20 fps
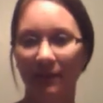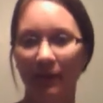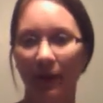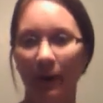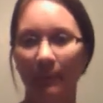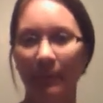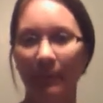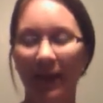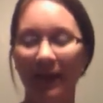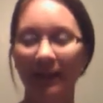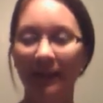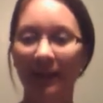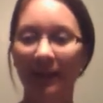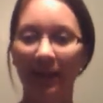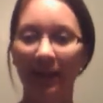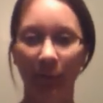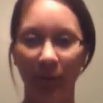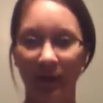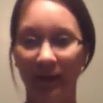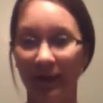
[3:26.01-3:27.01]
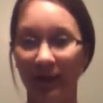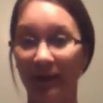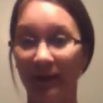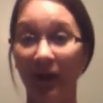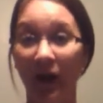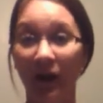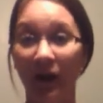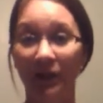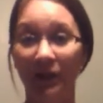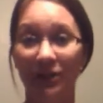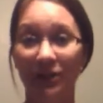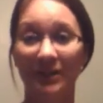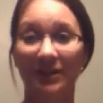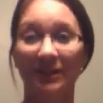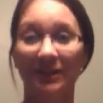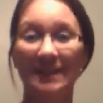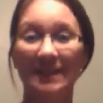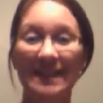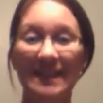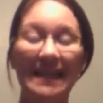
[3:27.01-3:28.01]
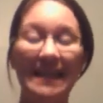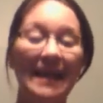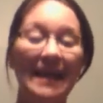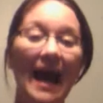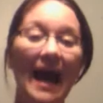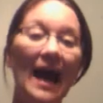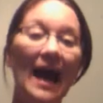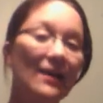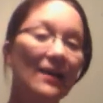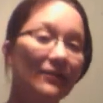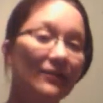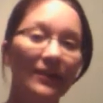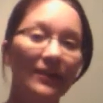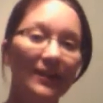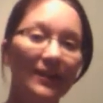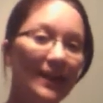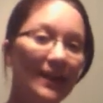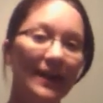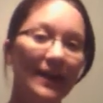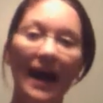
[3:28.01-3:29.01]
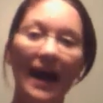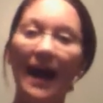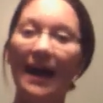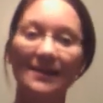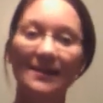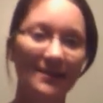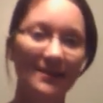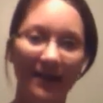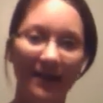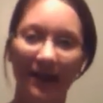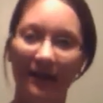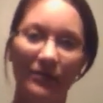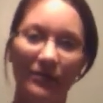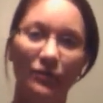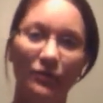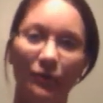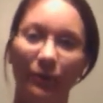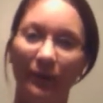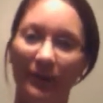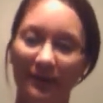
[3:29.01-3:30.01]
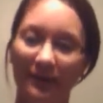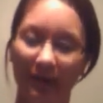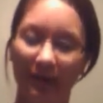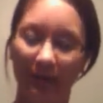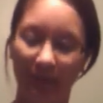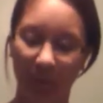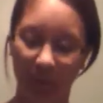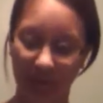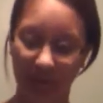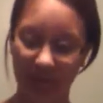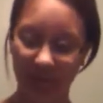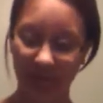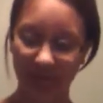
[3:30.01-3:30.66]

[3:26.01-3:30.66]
A pain that I wouldn't acknowledge until the day that I feel like I didn't have a choice anymore.